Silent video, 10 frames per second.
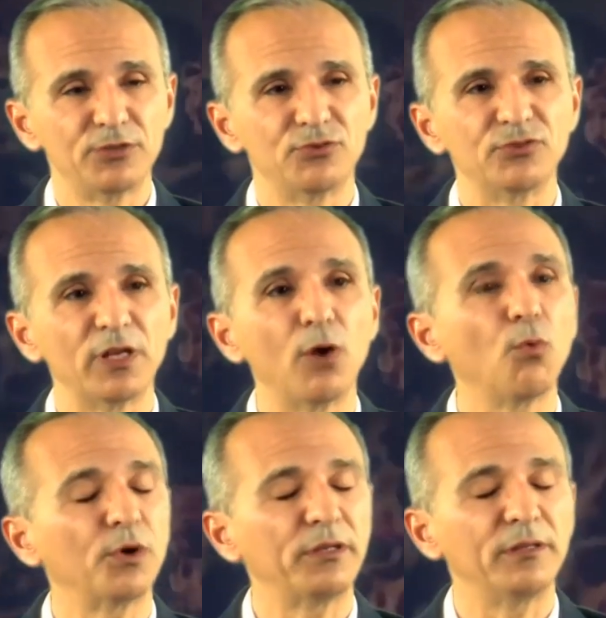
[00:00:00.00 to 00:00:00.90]
countries are now
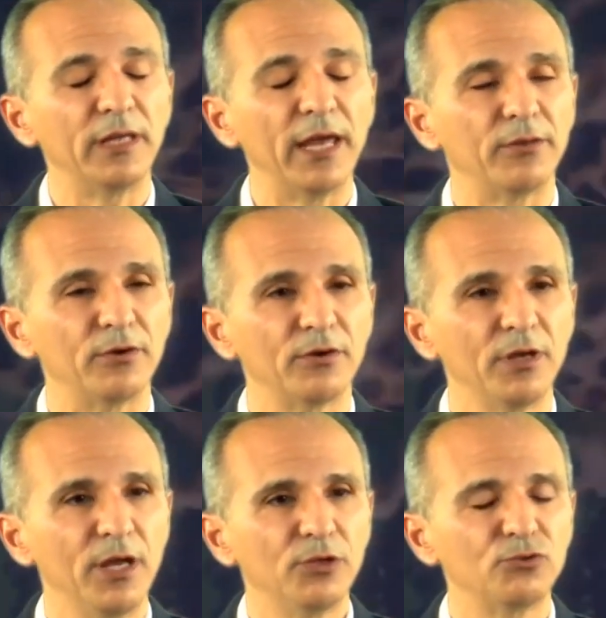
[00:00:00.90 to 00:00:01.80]
working together
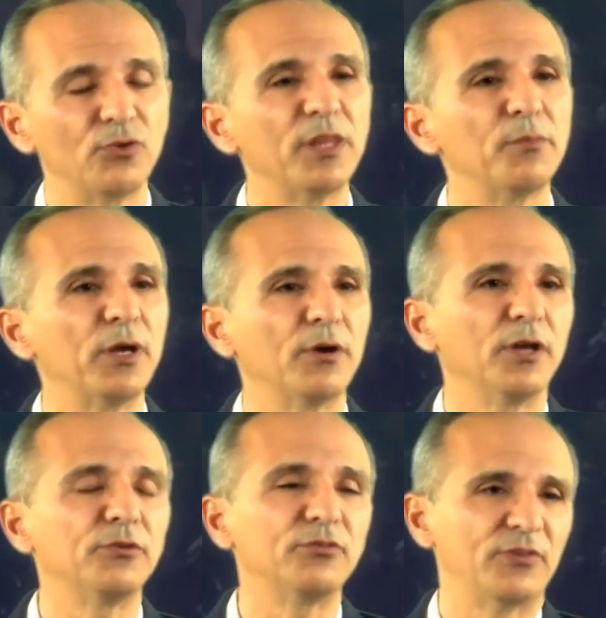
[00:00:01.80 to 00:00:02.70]
to try to better
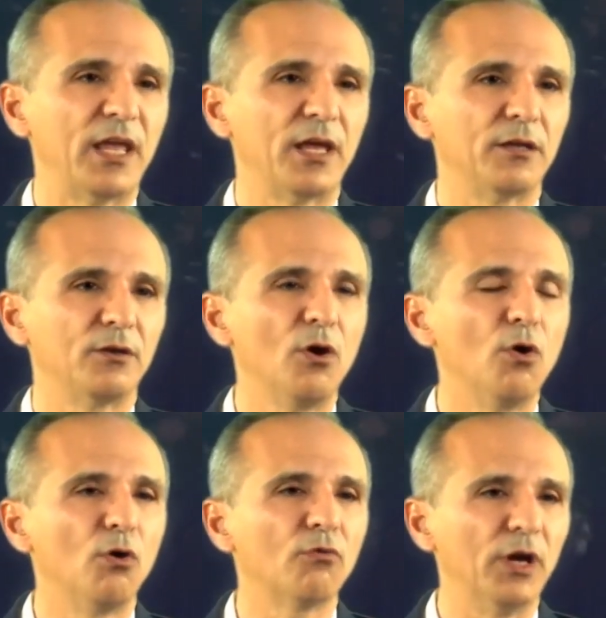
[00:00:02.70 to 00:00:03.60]
understand
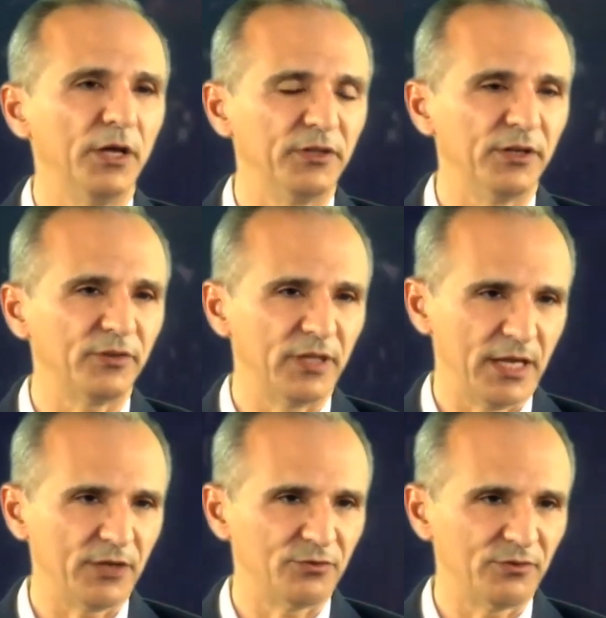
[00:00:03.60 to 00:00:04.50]
over a dozen
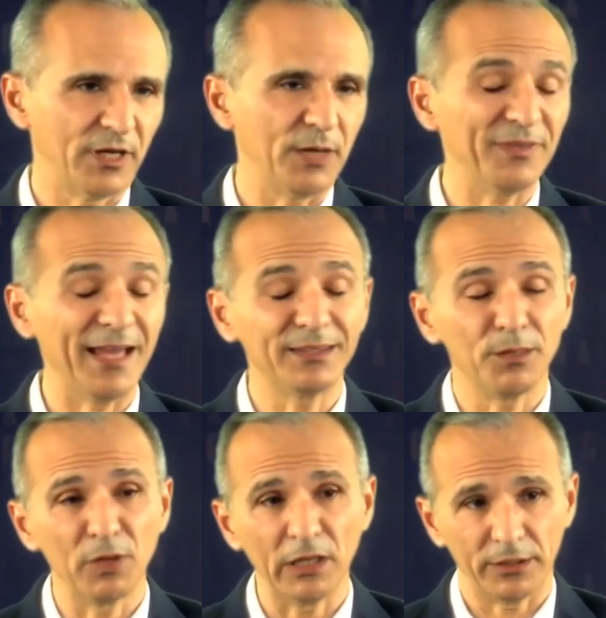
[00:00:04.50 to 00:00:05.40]
cancer types at
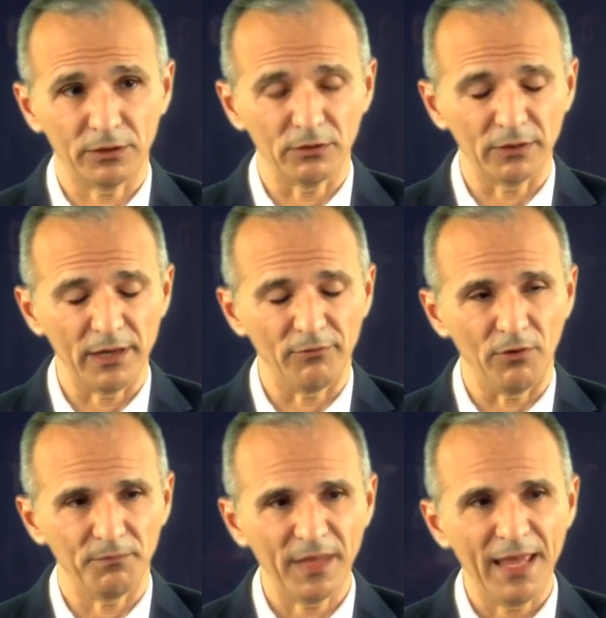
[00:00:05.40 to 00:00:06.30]
the molecular
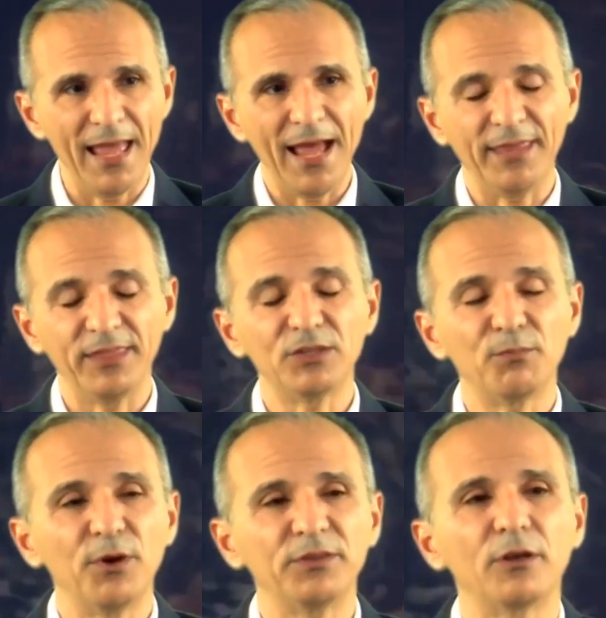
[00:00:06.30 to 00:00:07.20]
level. I think
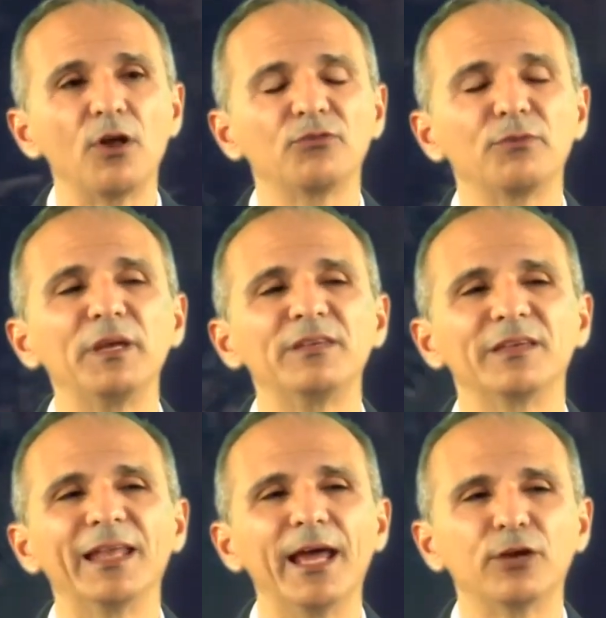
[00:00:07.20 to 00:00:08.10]
the part that also
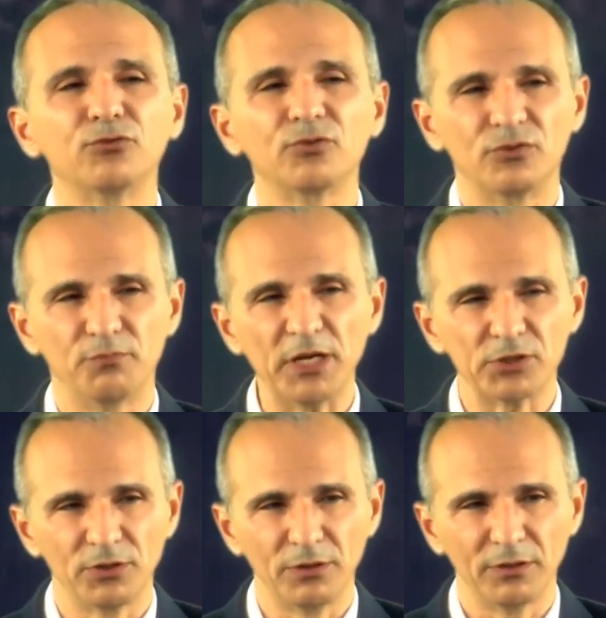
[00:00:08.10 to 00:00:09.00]
makes it extra
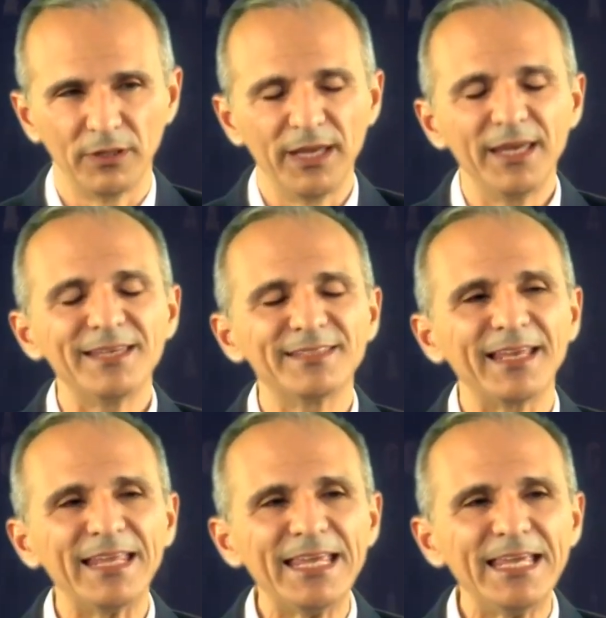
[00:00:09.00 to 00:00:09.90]
special is
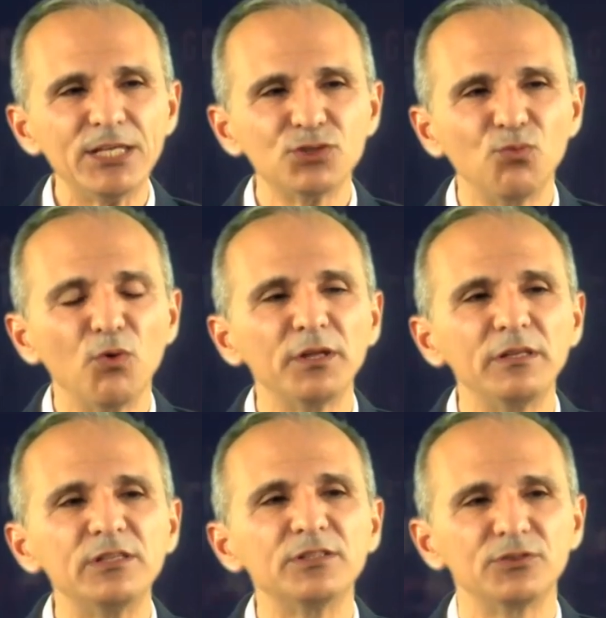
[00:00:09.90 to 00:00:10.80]
that each one
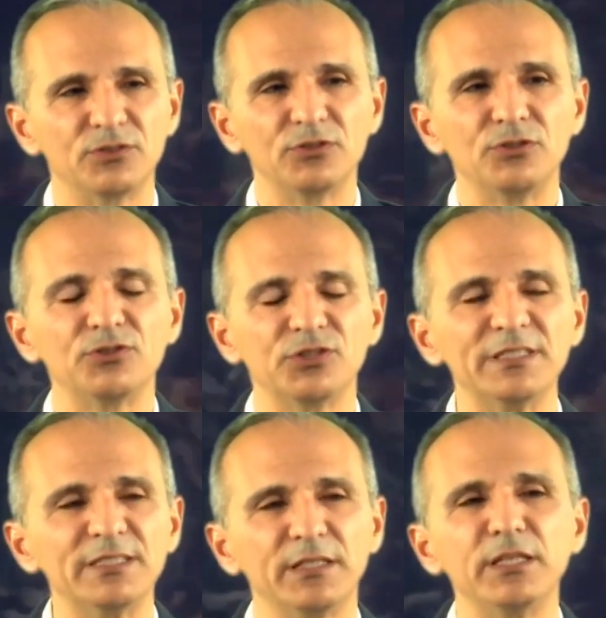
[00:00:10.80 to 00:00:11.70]
of these
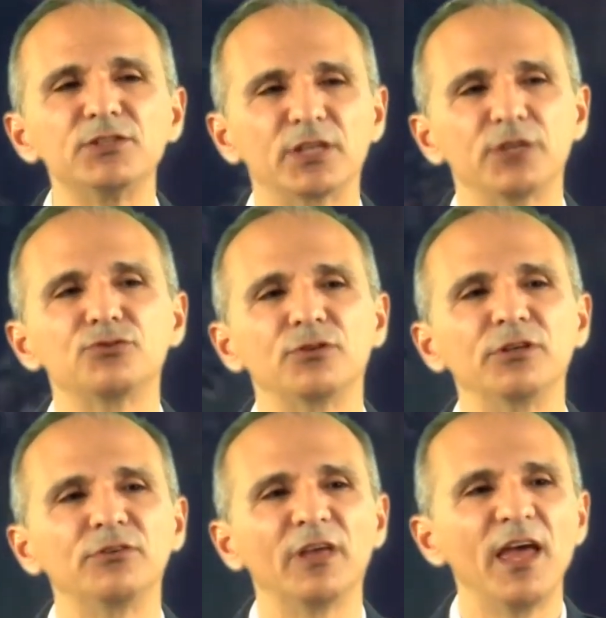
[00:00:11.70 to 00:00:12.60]
institutions in these
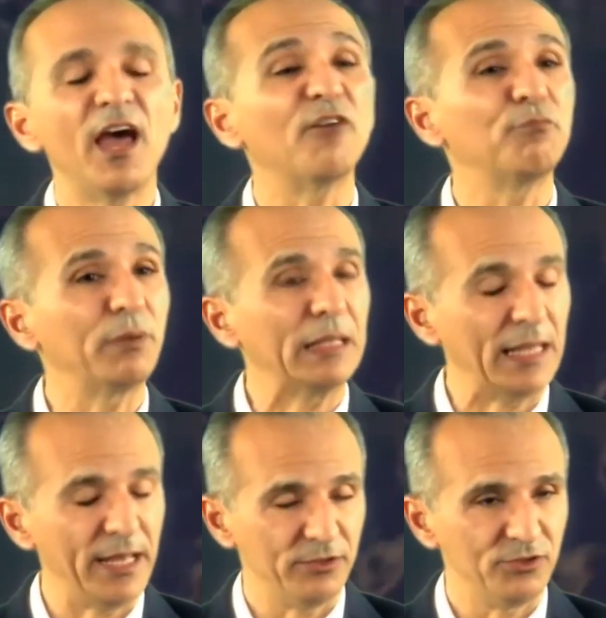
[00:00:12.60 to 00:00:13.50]
countries have
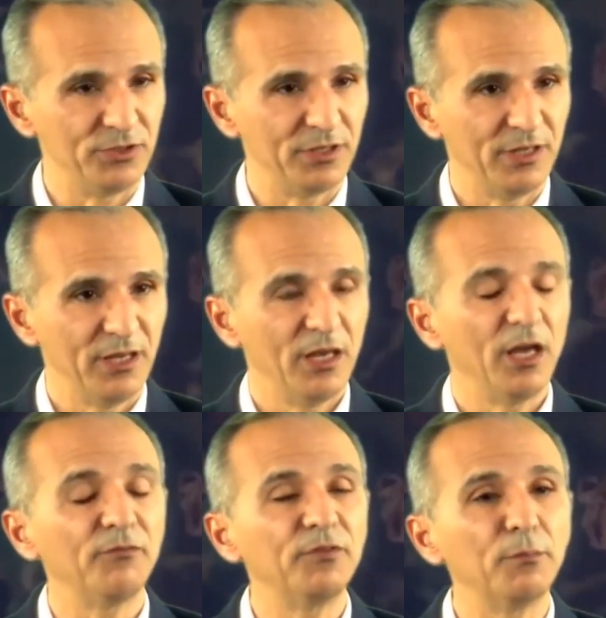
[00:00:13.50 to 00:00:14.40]
pledged
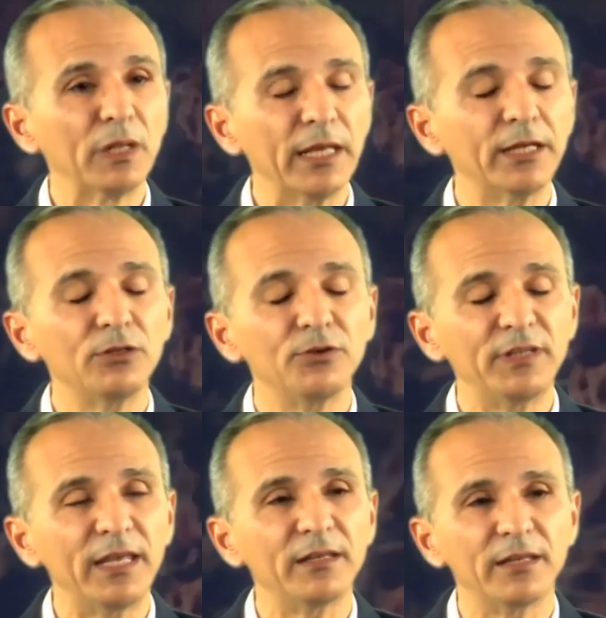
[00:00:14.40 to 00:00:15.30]
of the molecular
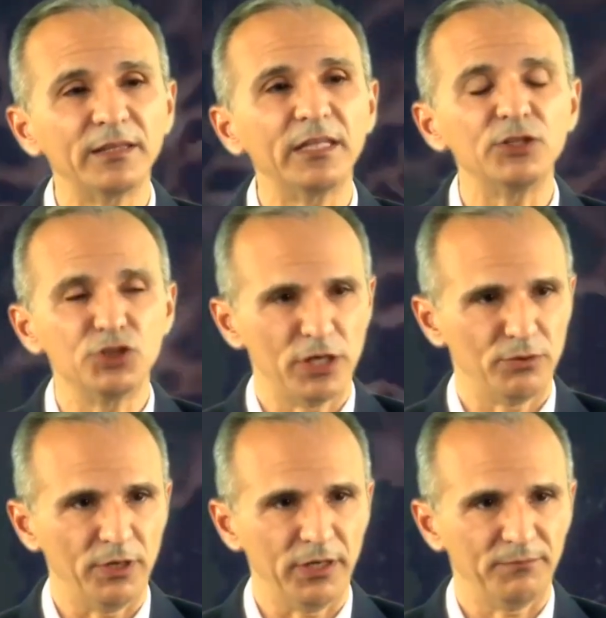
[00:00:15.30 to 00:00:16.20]
data that they
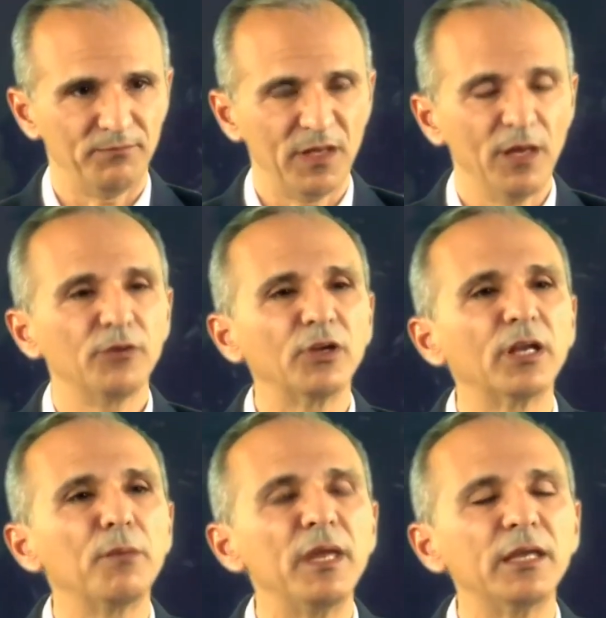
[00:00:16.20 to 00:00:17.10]
generate, they're
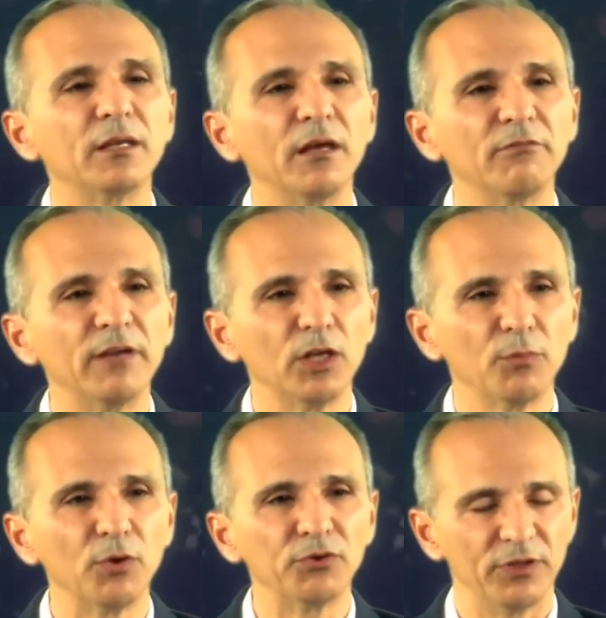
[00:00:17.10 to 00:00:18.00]
going to make it
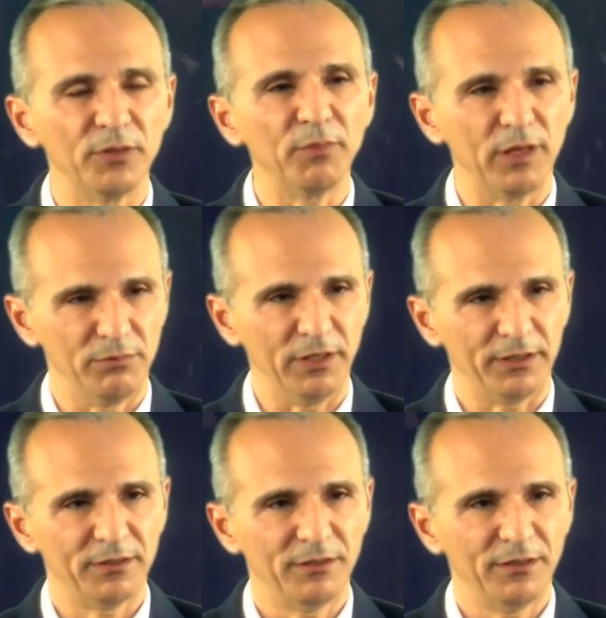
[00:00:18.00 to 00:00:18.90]
available to the public.